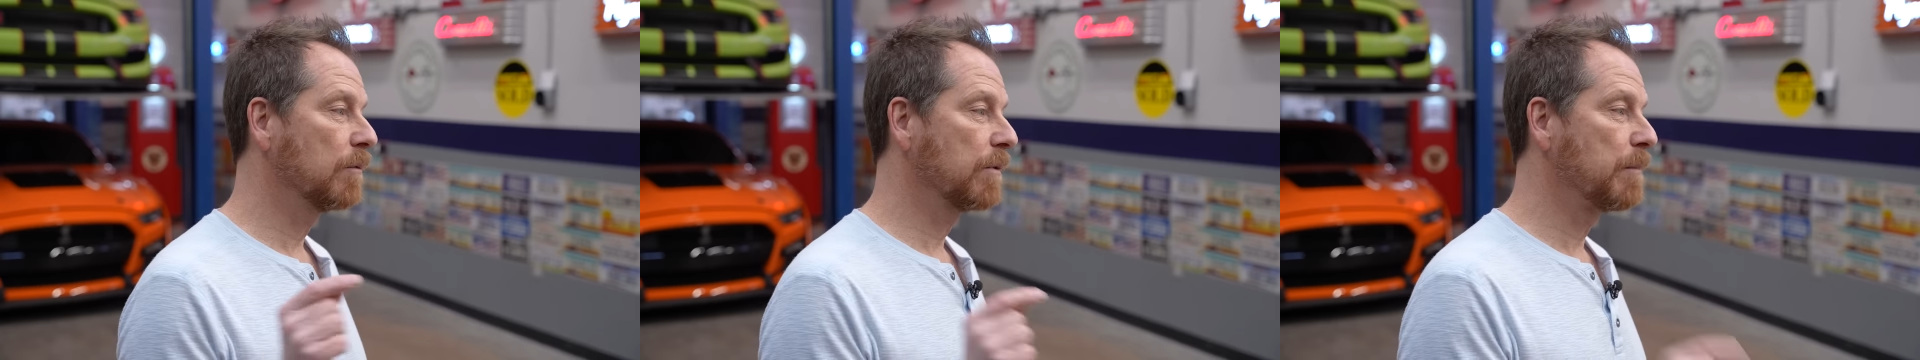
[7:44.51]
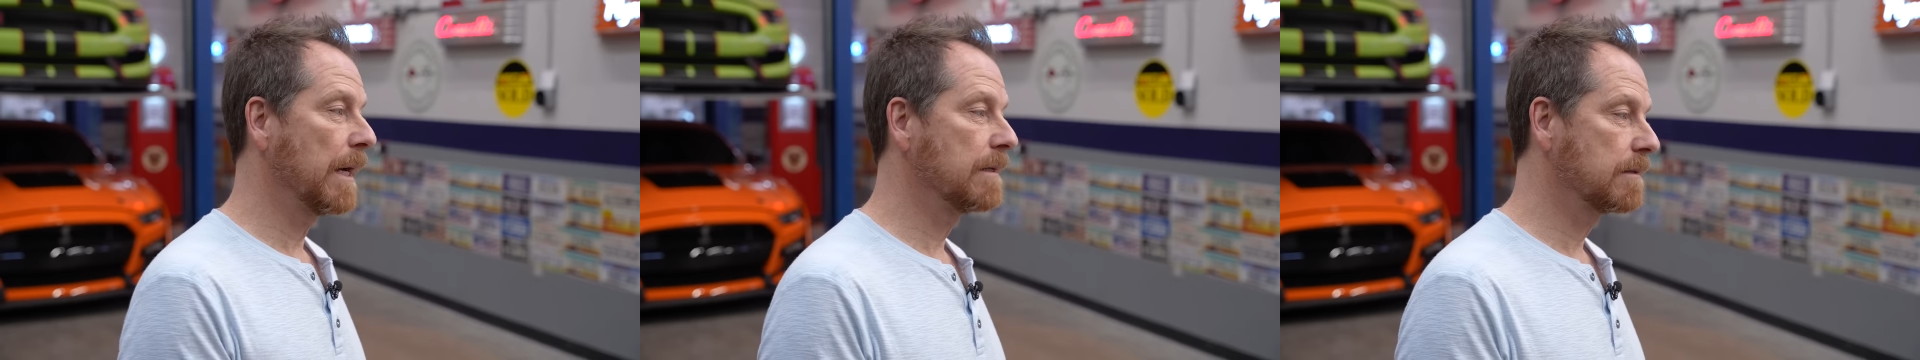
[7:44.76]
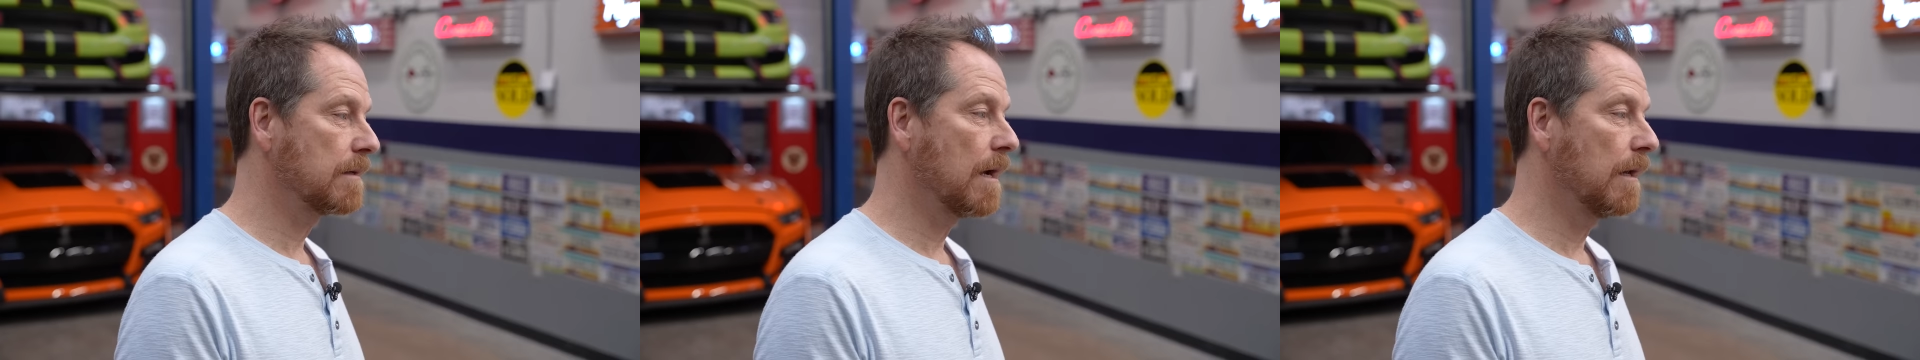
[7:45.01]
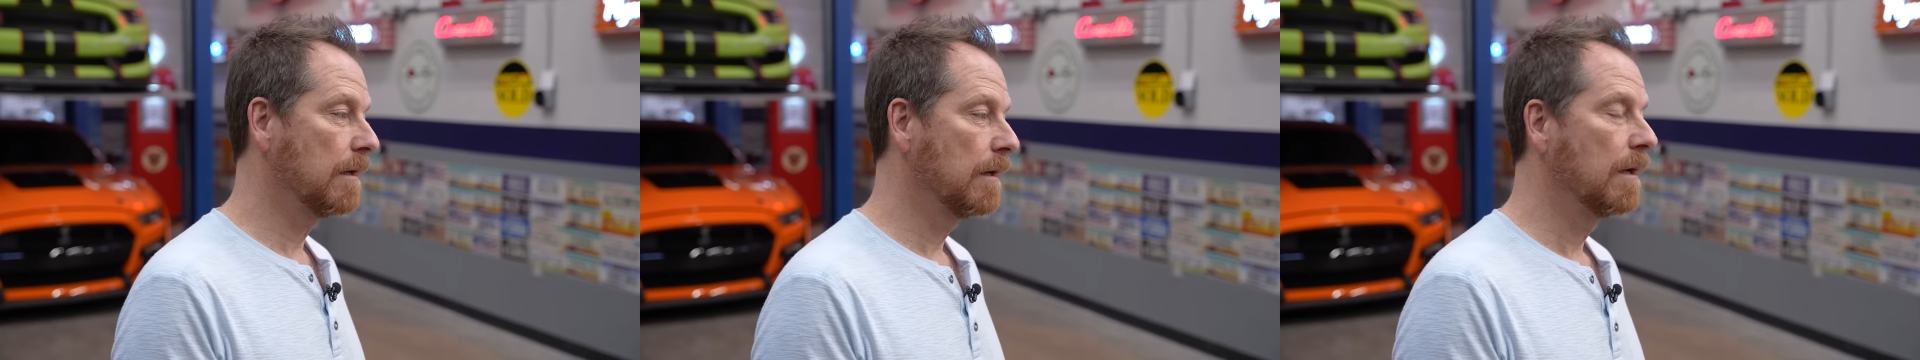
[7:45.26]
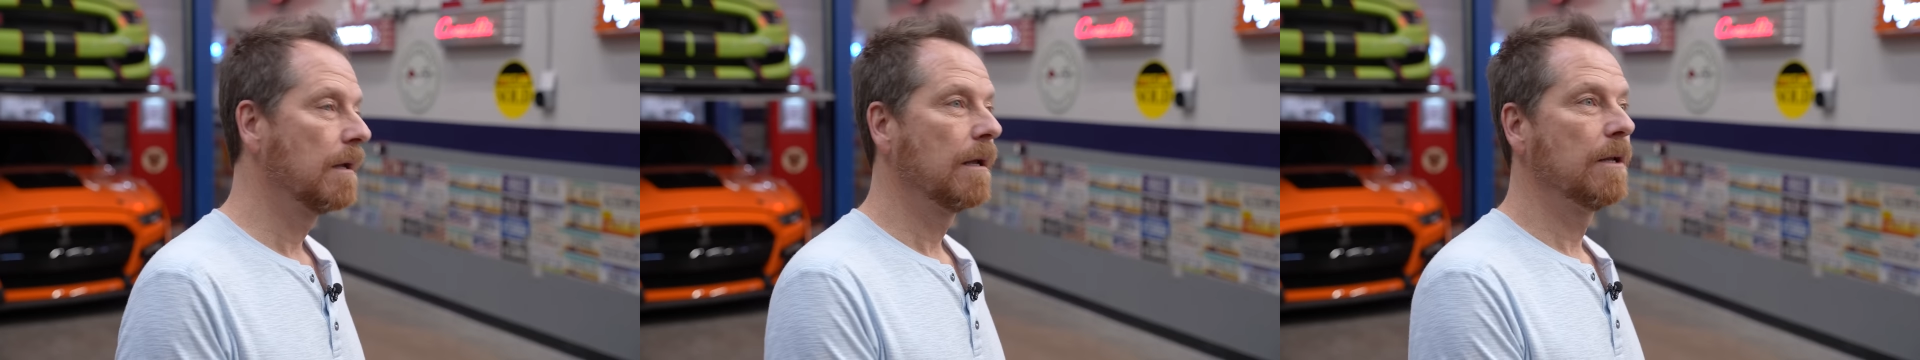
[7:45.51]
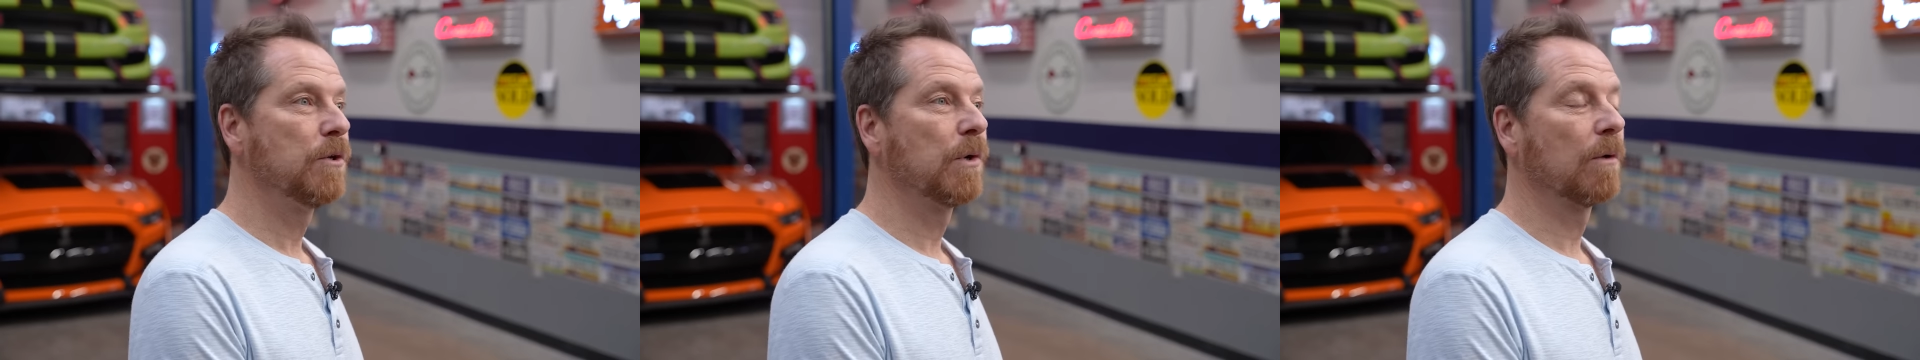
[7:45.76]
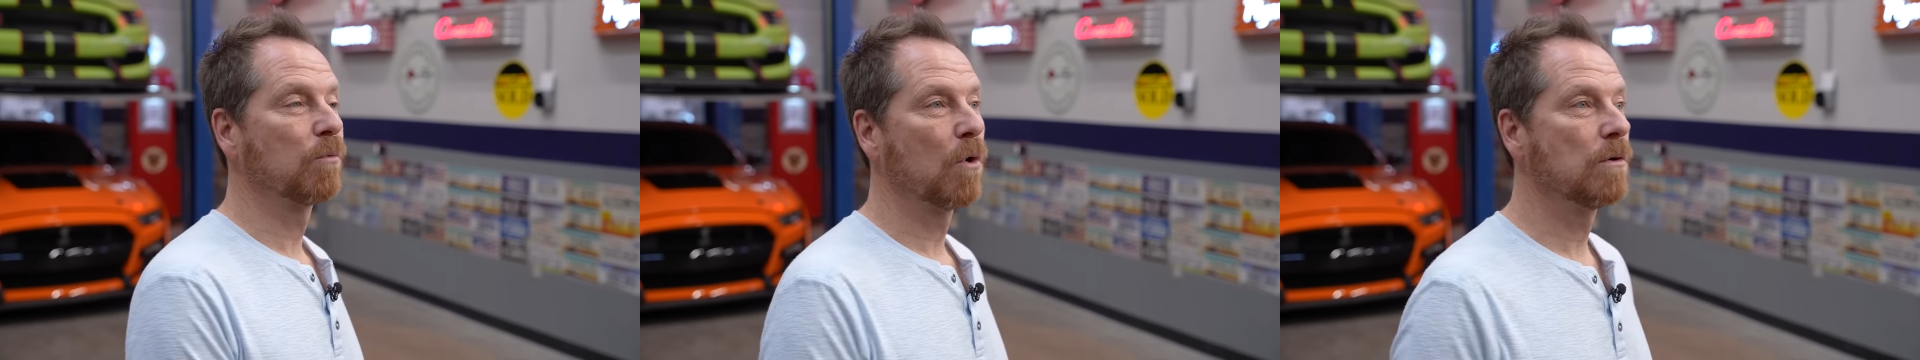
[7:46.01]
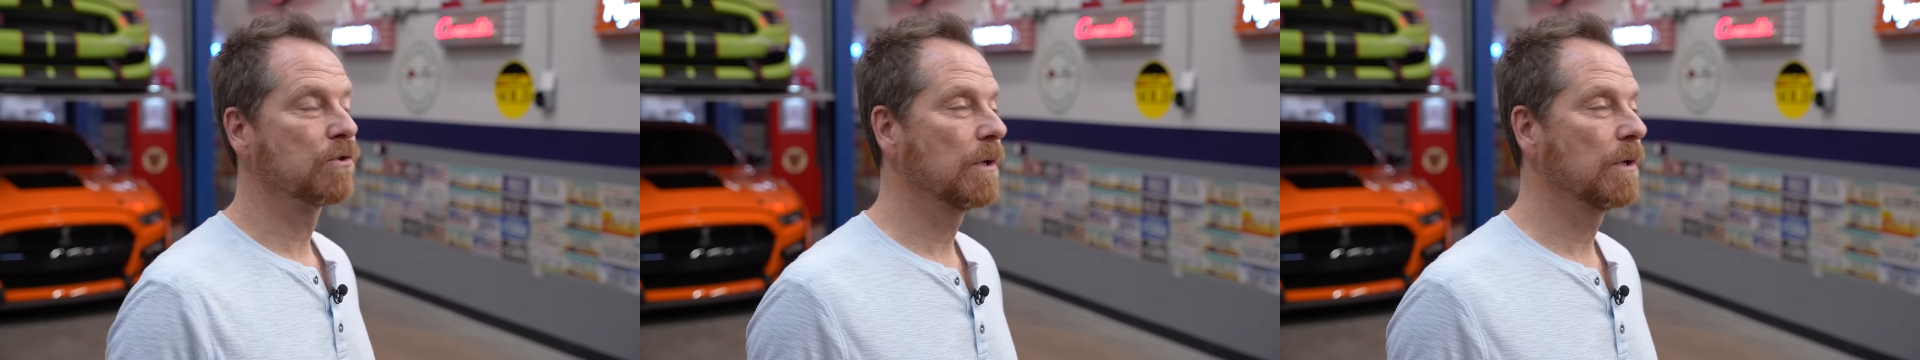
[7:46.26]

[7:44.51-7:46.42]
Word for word: it with my son, and doing a road